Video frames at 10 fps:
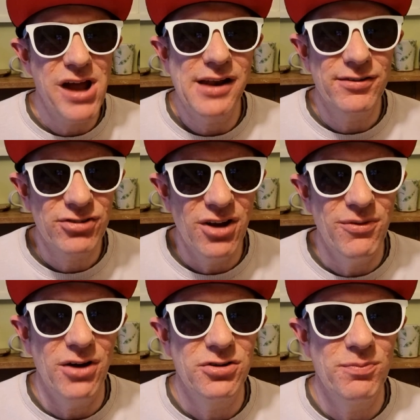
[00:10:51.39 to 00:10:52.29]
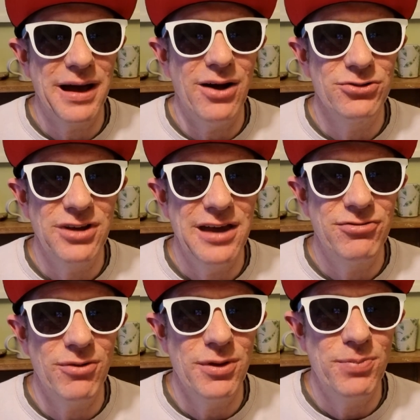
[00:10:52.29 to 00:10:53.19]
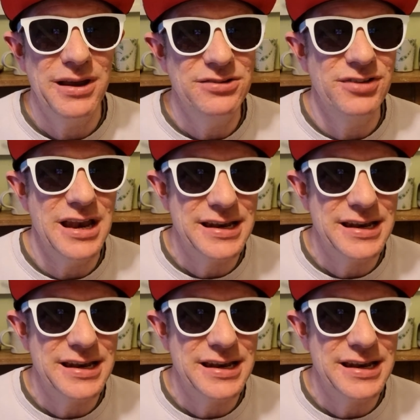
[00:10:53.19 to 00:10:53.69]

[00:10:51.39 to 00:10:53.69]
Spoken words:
read so much about it, from the piece in